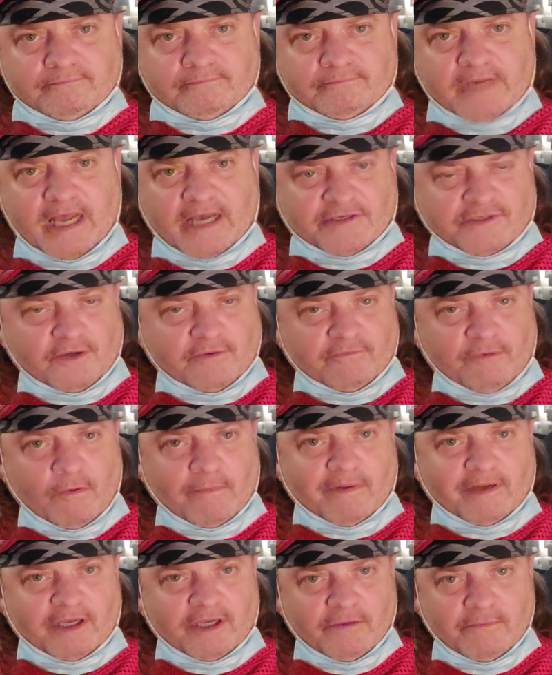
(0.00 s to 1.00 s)
as their
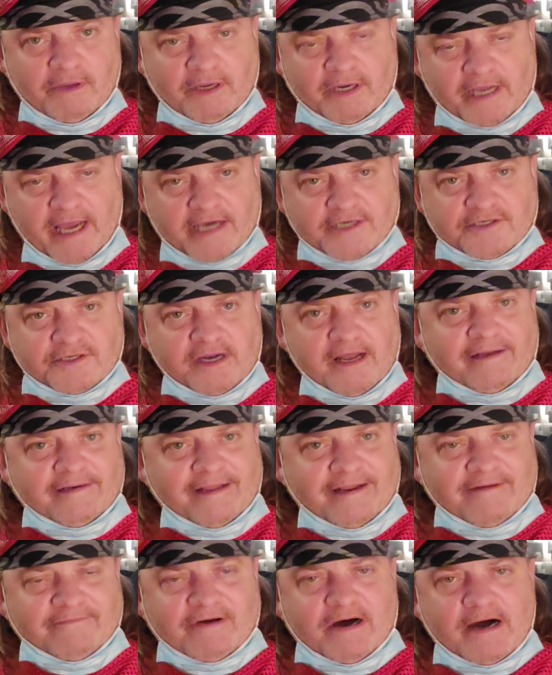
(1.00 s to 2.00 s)
form of communication,
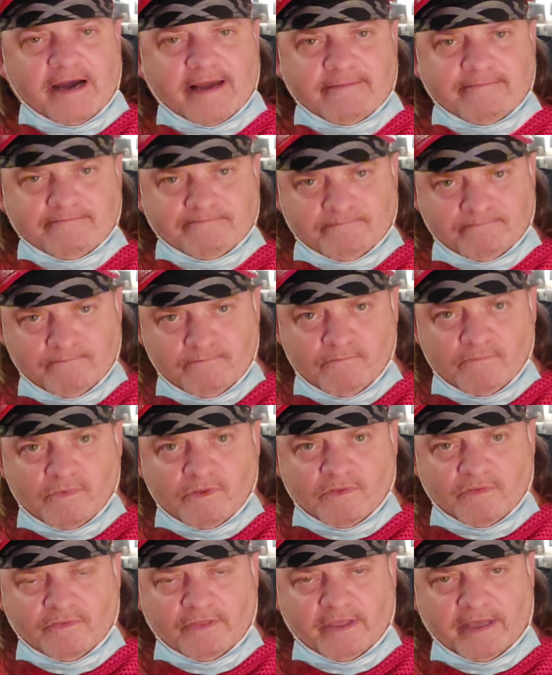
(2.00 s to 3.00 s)
identifying
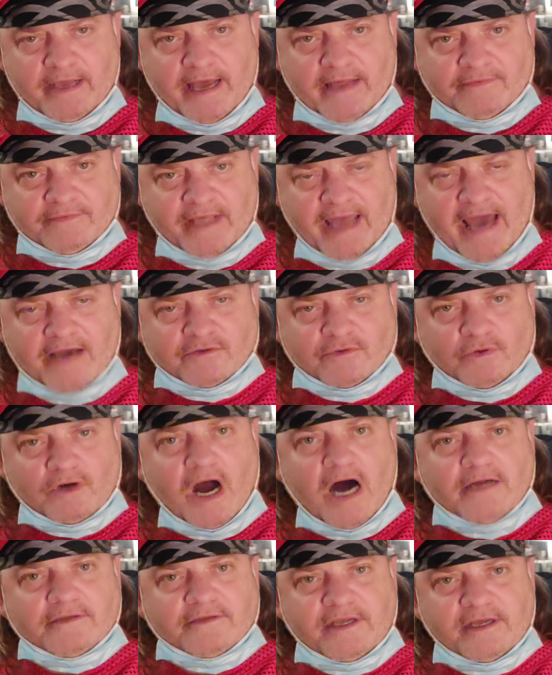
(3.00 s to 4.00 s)
the actual
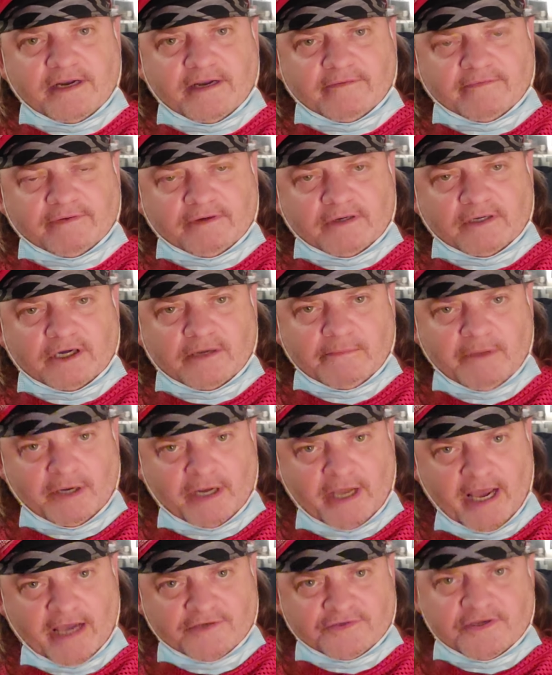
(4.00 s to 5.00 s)
content of
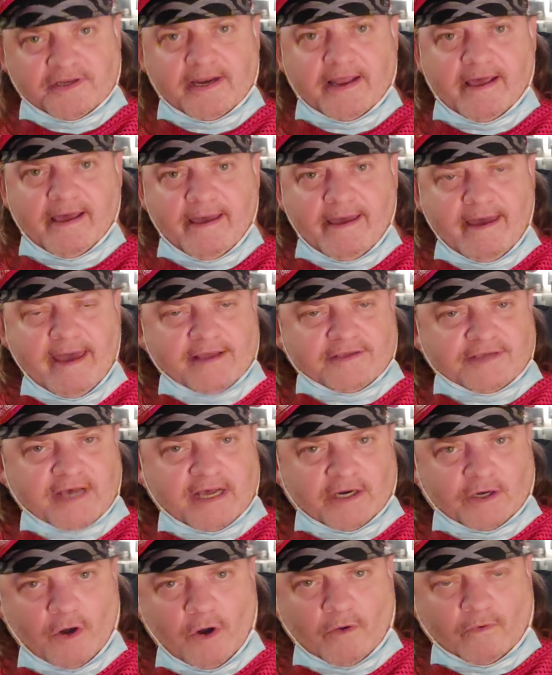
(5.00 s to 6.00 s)
communication inside
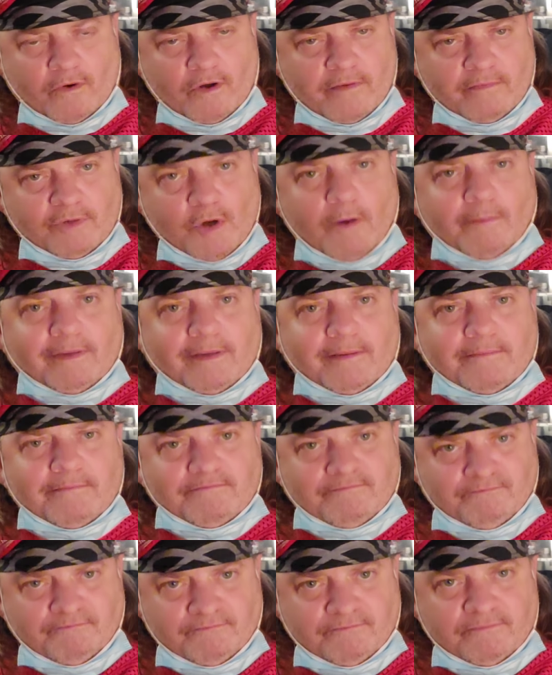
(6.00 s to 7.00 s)
a courtroom, normally
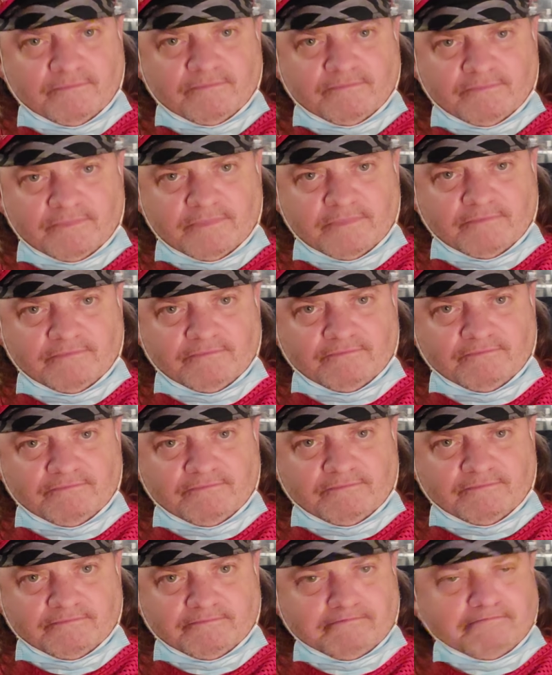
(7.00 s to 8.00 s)

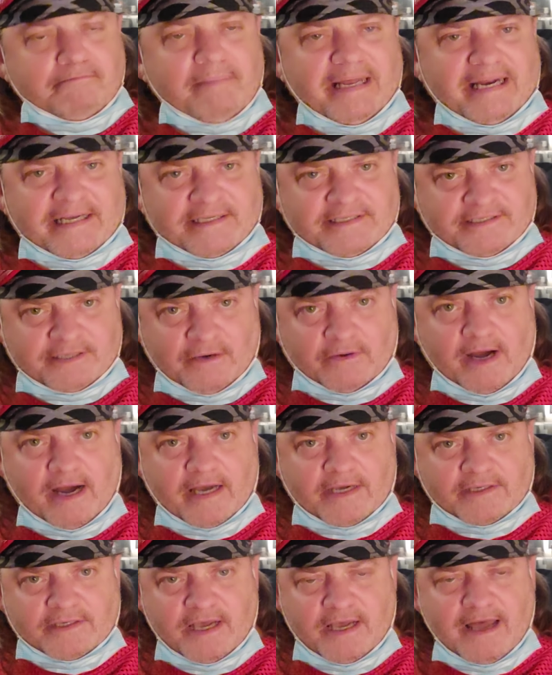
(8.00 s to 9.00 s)
minutes,
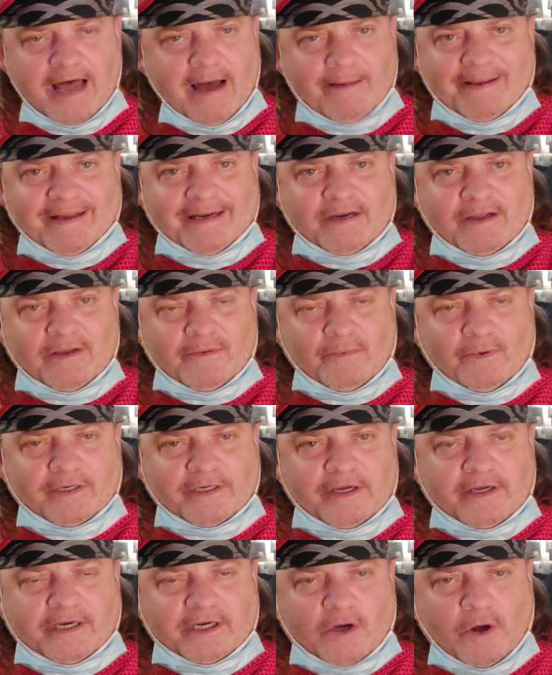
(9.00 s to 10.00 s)
okay? I mean, when
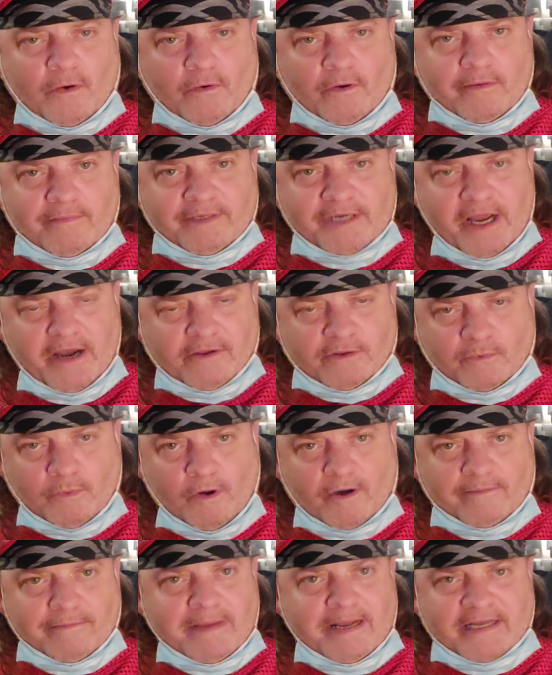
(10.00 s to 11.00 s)
you're in a courtroom and you hear the
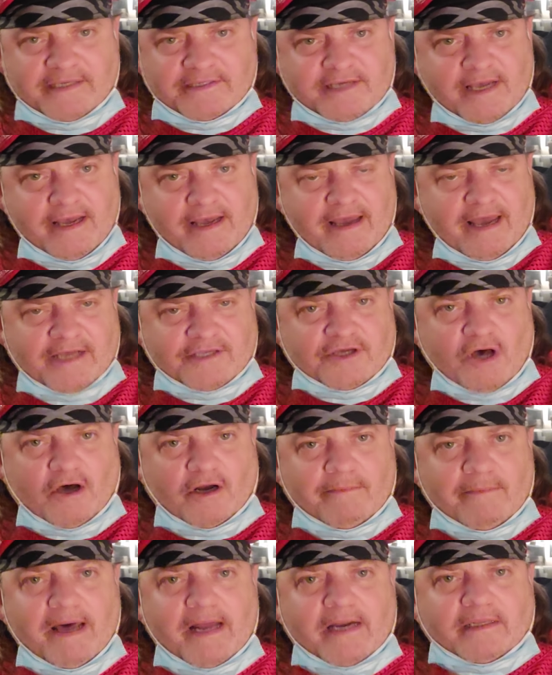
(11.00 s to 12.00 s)
word minutes, it's
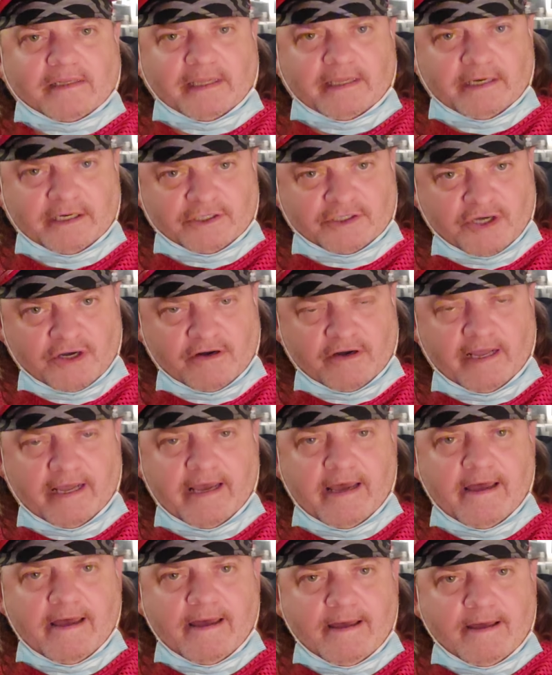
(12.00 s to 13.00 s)
automatically an attorney
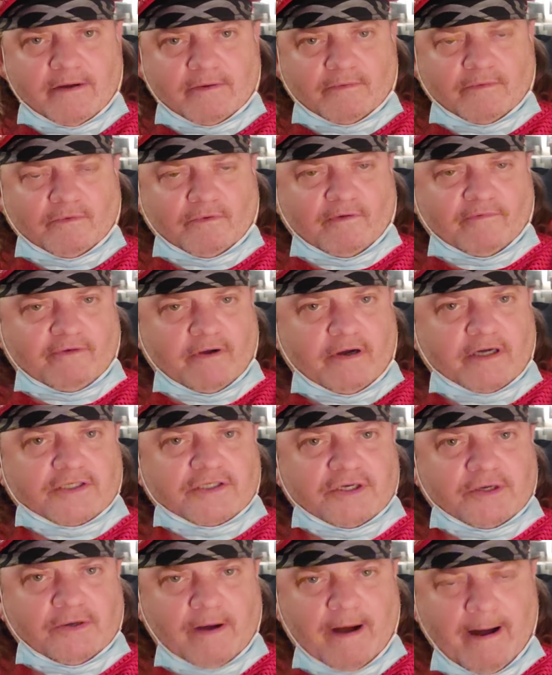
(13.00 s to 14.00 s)
referring
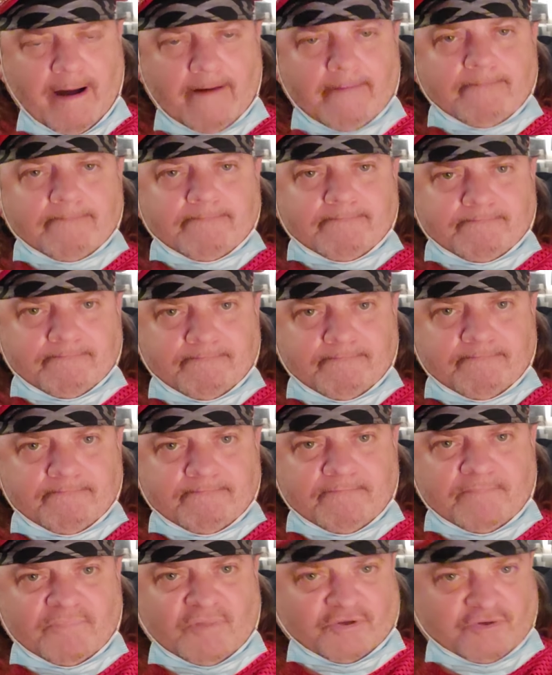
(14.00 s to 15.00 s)
to
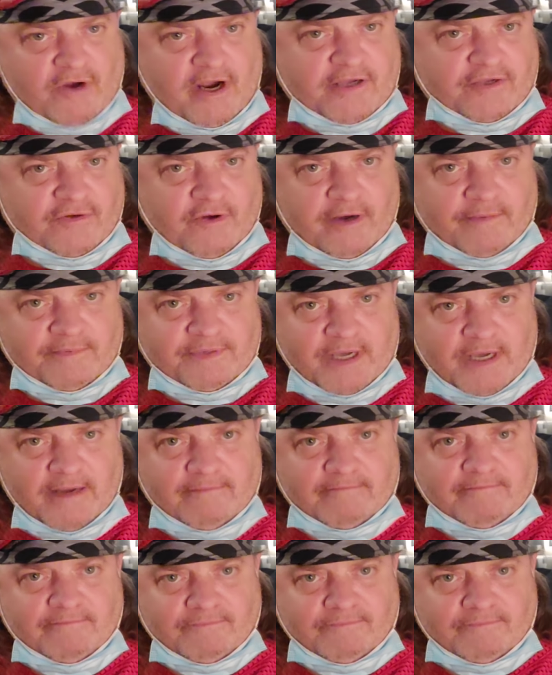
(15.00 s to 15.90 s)
the transcripts, the